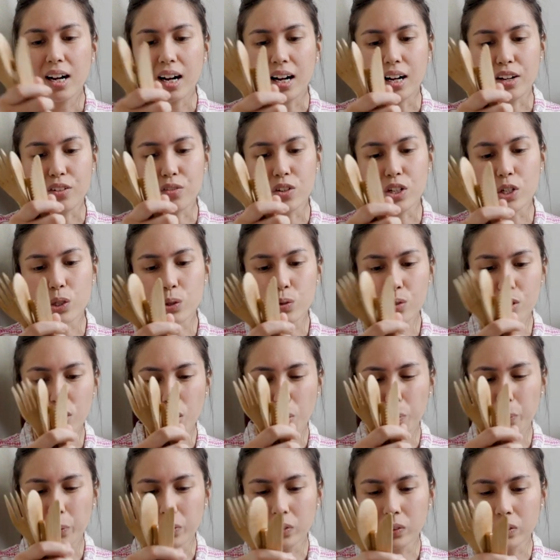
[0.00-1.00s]
uh,
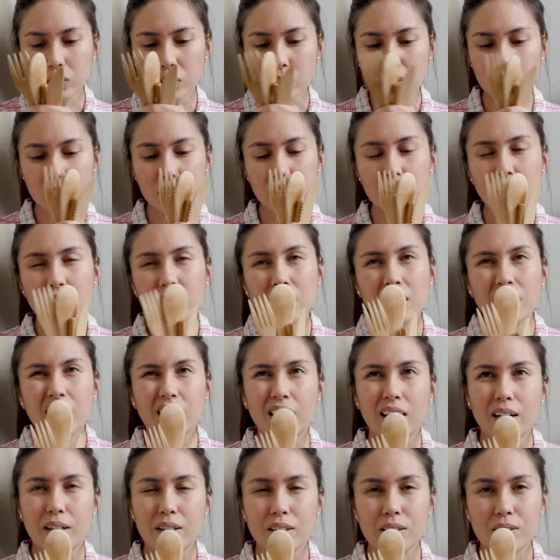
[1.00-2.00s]
reusable
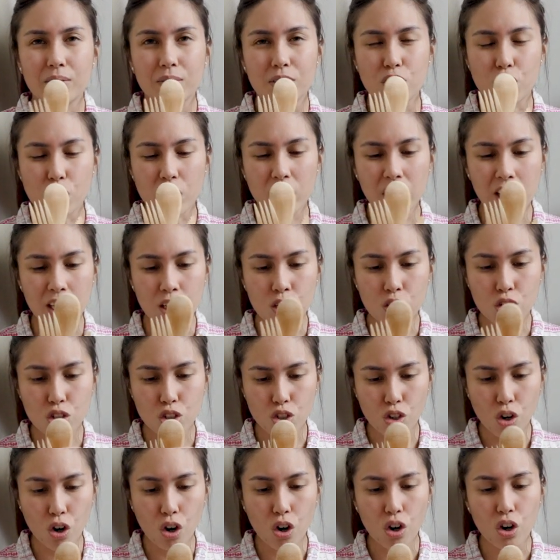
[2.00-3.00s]
uh, drinking
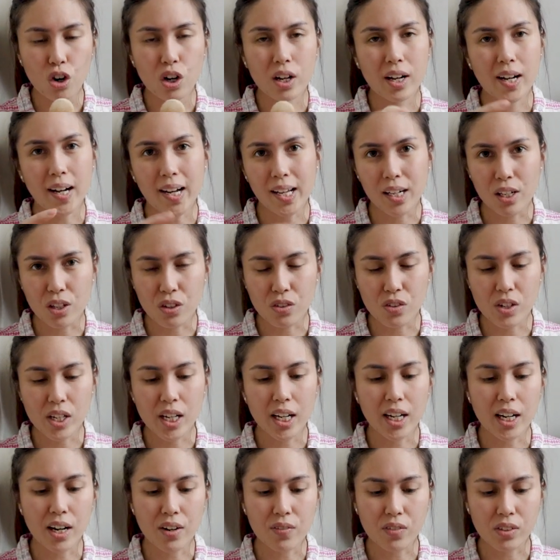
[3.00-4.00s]
straw,
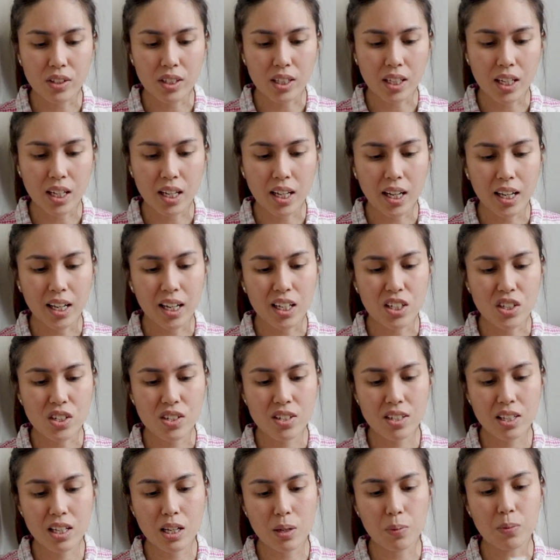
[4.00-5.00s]
cutlery and everything and I
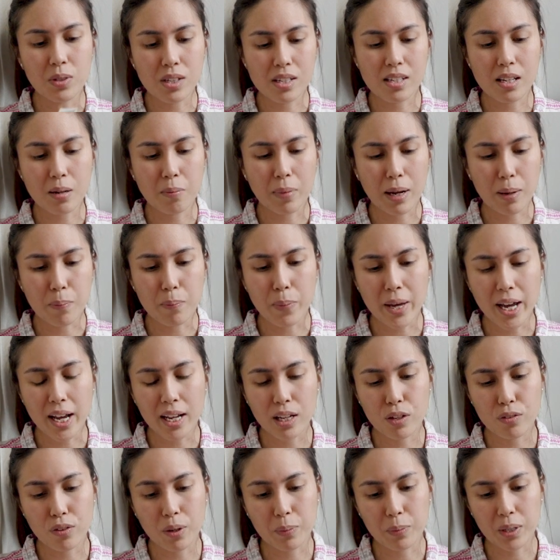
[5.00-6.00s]
just keep this in my
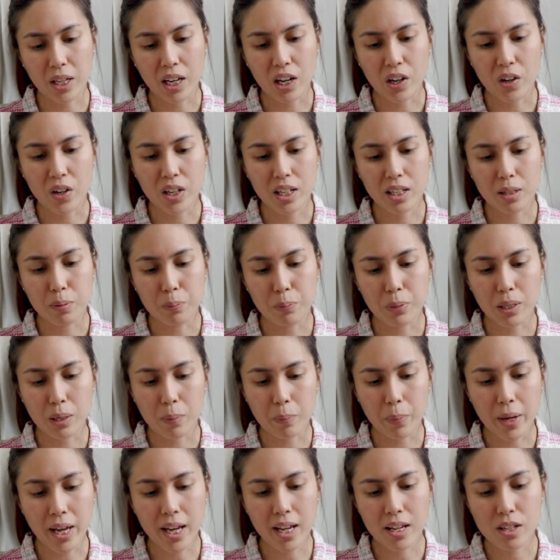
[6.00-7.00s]
bag if I'm carrying a
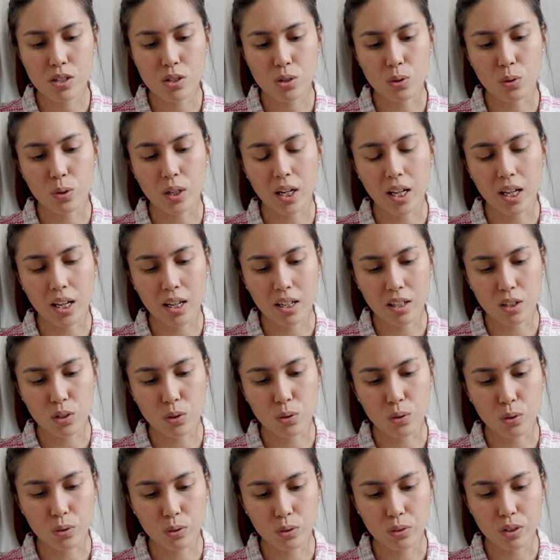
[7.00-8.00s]
big bag so that you
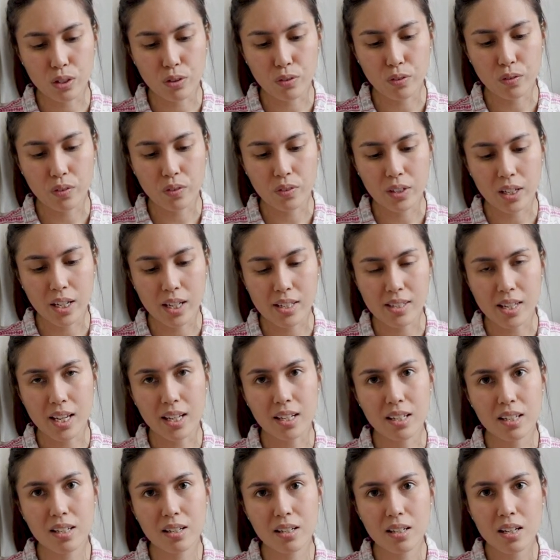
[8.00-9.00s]
know if there's
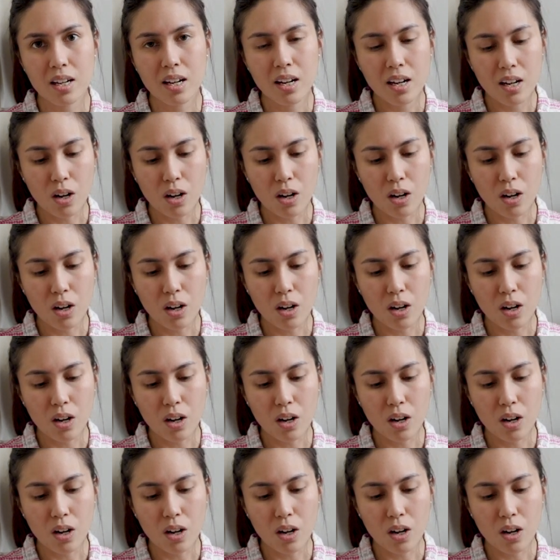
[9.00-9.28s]
any